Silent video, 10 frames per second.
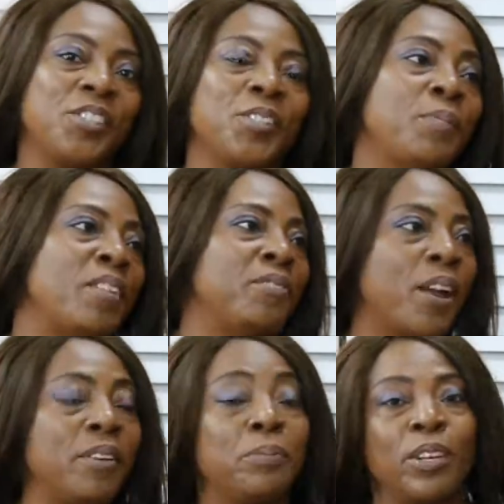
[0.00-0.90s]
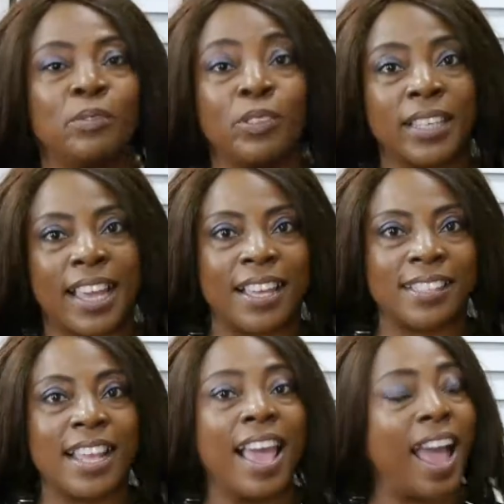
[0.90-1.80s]
to you my very beautiful
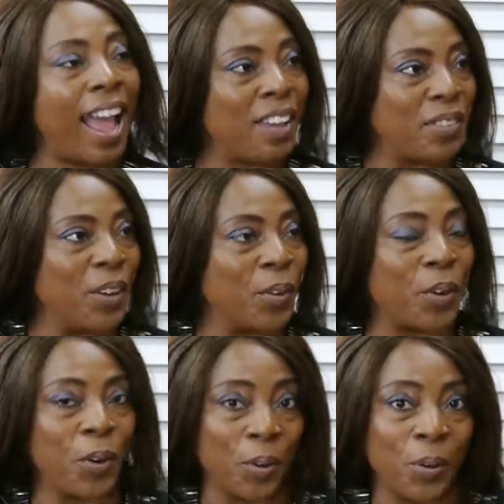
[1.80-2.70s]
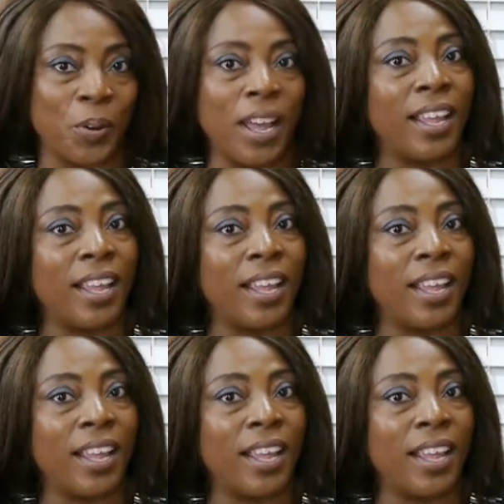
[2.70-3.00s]
guest, Ivy Okoro.